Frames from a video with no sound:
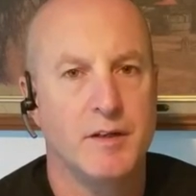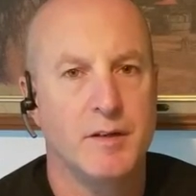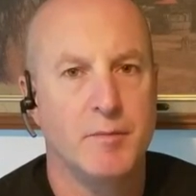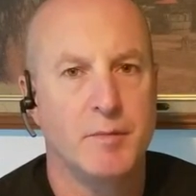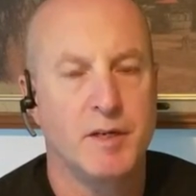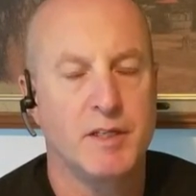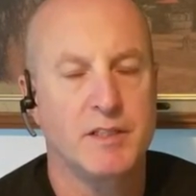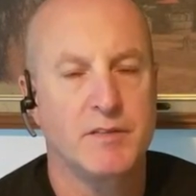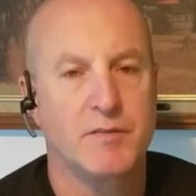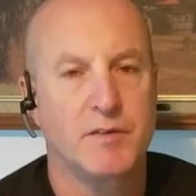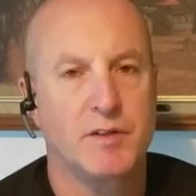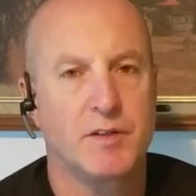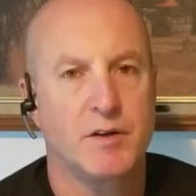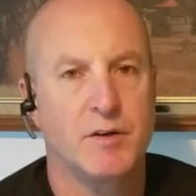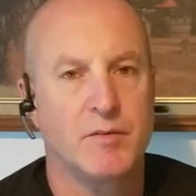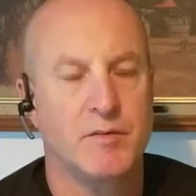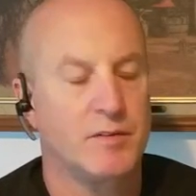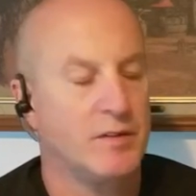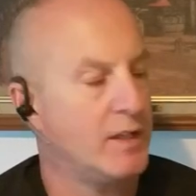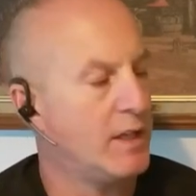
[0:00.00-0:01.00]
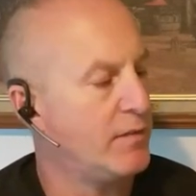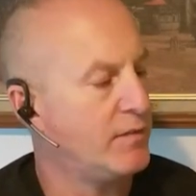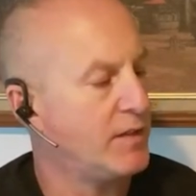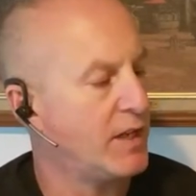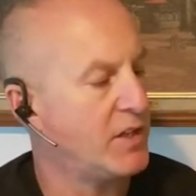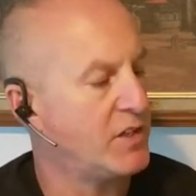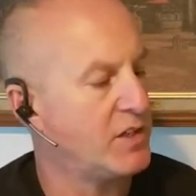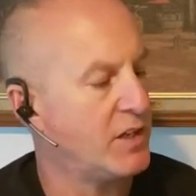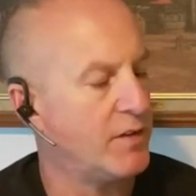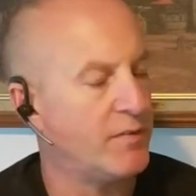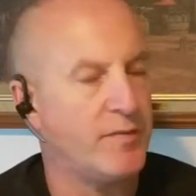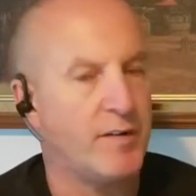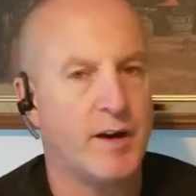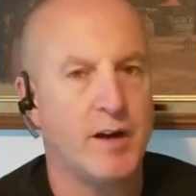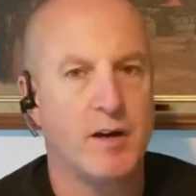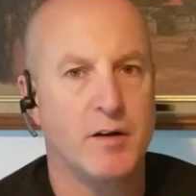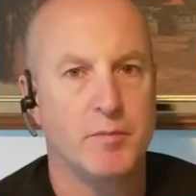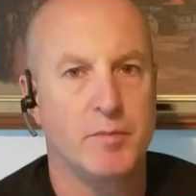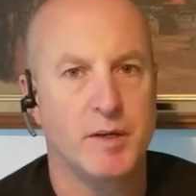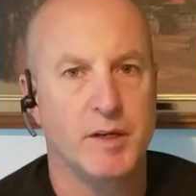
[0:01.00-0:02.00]
because if you don't leave tension on the
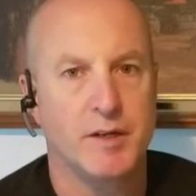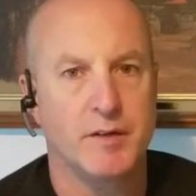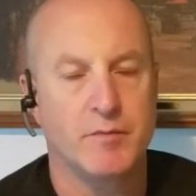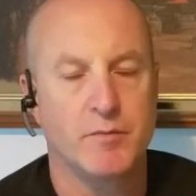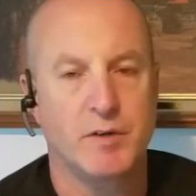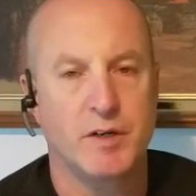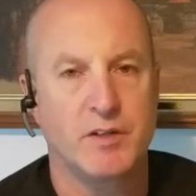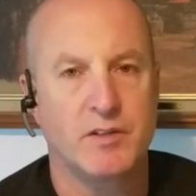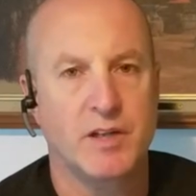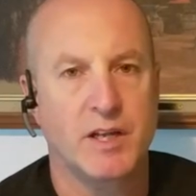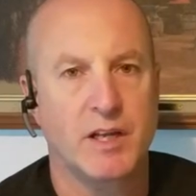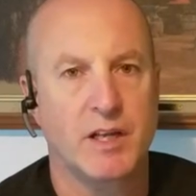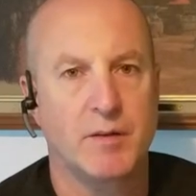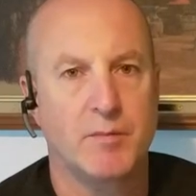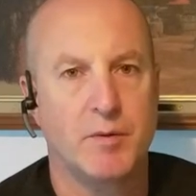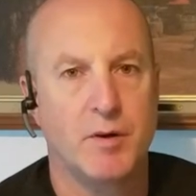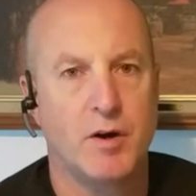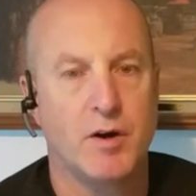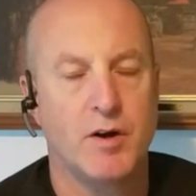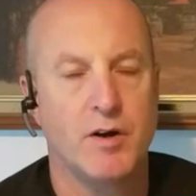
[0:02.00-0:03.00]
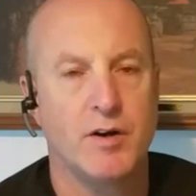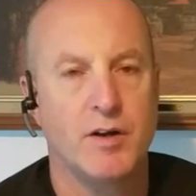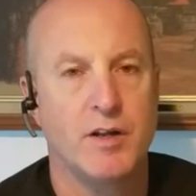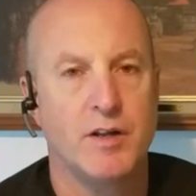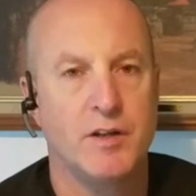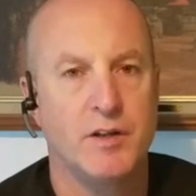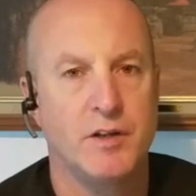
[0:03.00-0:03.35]
firing pin, when you take it apart,